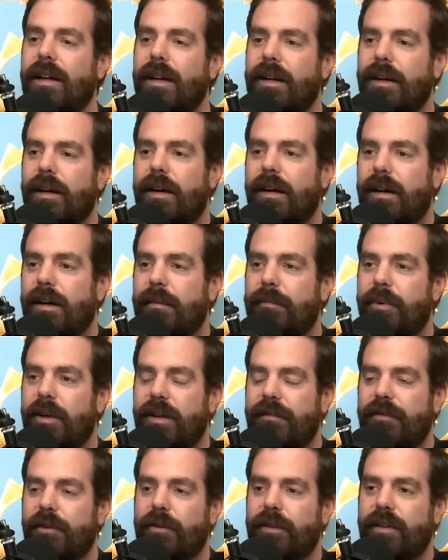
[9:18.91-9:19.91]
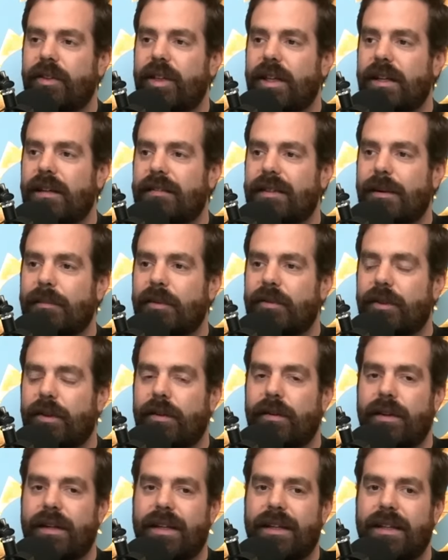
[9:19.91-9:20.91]
But if you're listening to this
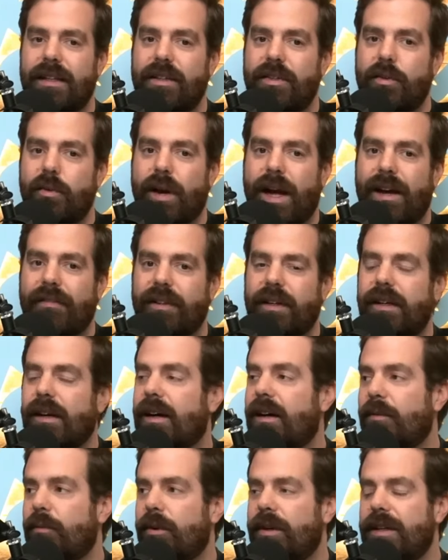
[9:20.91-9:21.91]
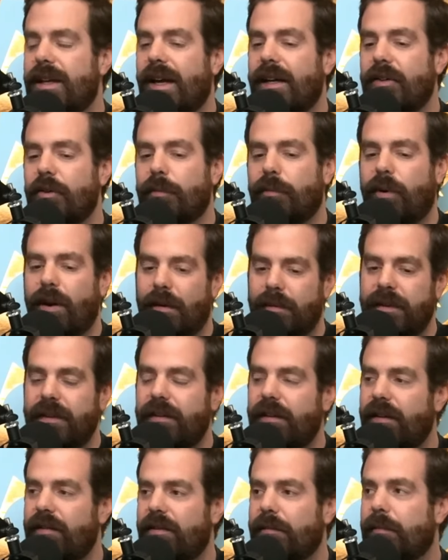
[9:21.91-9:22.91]
episode and you haven't gotten one yet, you'll probably
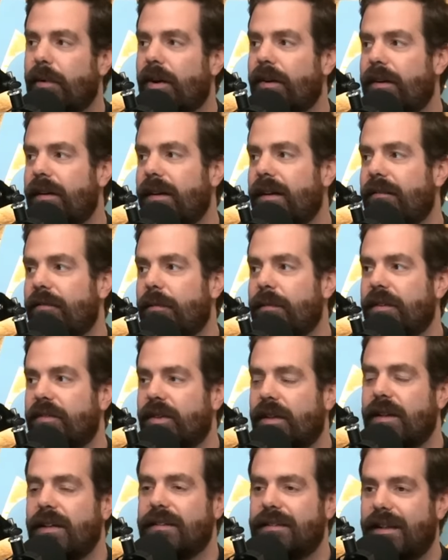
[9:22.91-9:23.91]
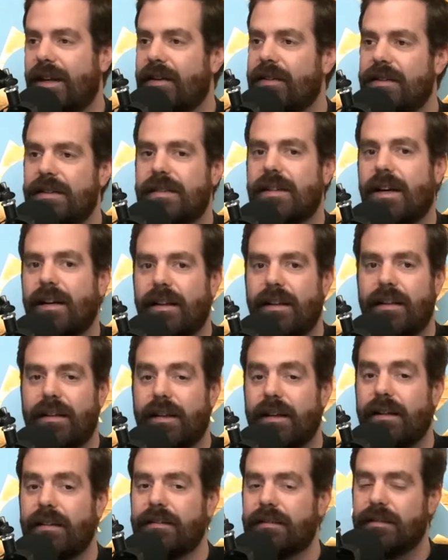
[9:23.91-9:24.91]
see some marketing from the Sunday Scary side of the
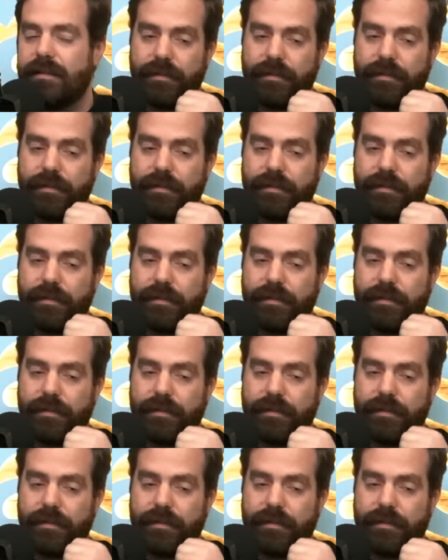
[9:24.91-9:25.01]
things.